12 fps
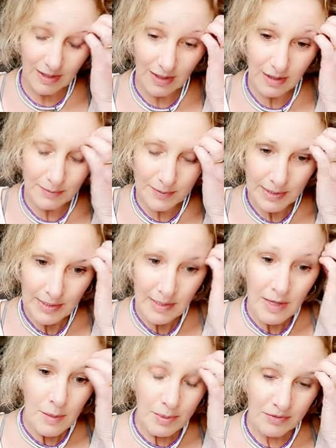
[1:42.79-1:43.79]

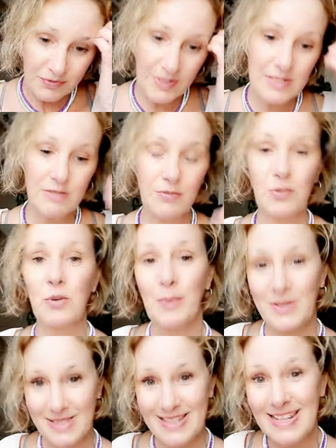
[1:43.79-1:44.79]
But first and
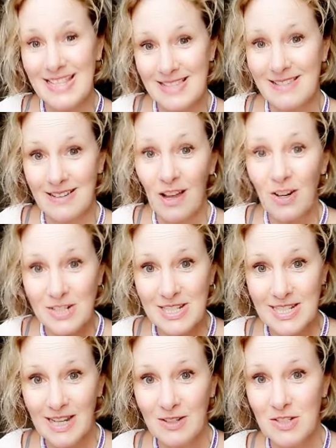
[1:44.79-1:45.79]
foremost, it is largely
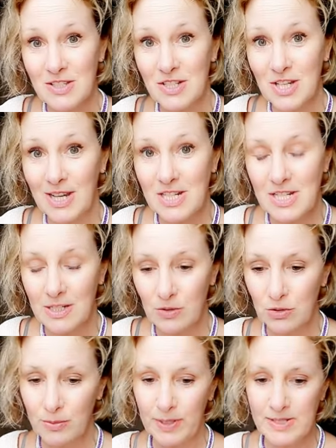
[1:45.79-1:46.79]
down to the changing in
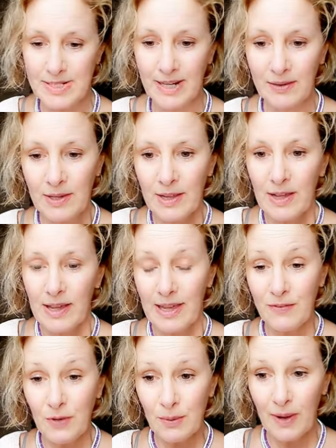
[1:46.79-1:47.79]
hormones. Now,
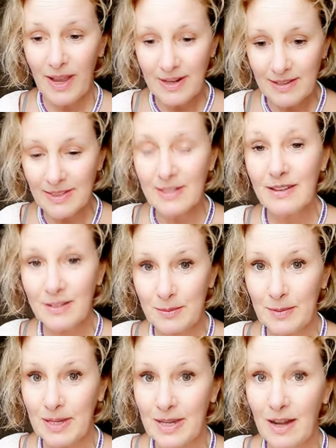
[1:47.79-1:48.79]
if you were anything like
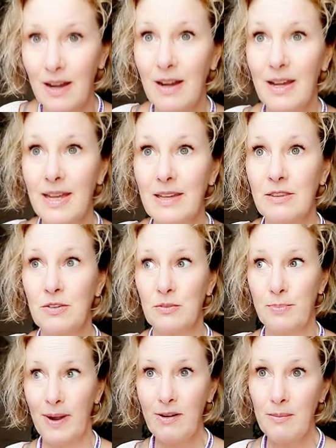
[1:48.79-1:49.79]
me, I,
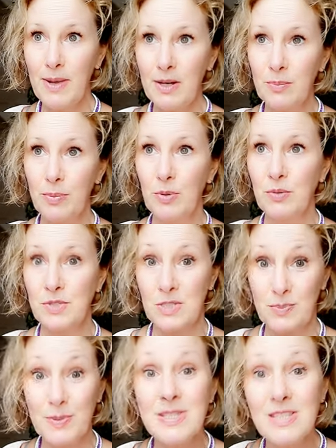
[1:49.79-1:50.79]
through perimenopause
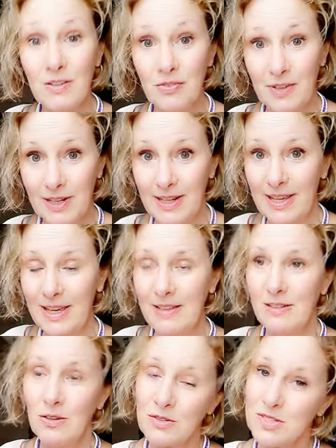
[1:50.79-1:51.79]

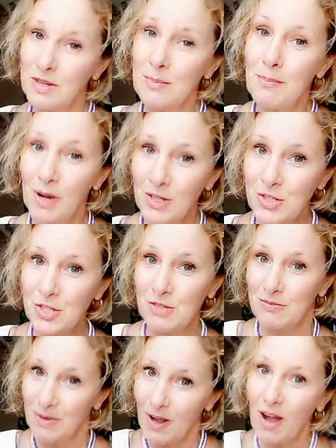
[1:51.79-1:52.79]
specifically, not so
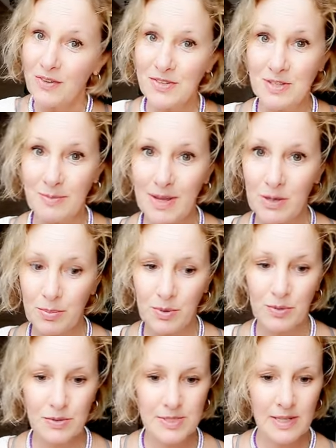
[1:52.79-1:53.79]
much after the
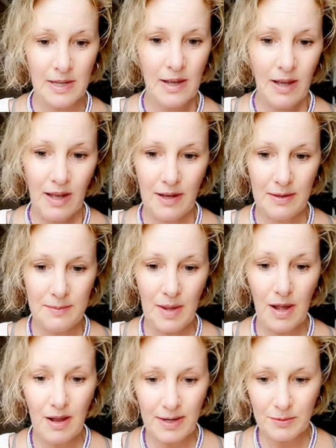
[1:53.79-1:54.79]
menopause,
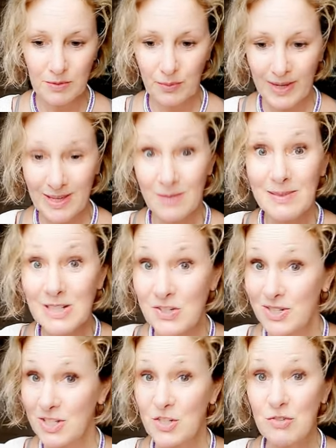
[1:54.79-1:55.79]
I would wake up
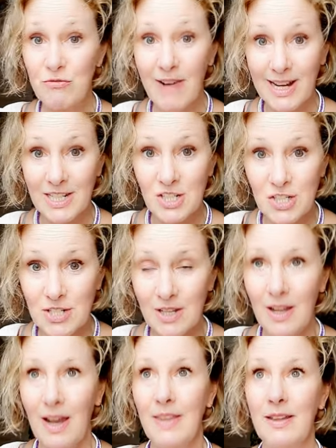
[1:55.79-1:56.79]
literally drenched.
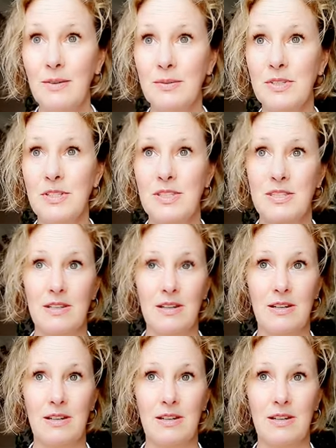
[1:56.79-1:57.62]
And that was,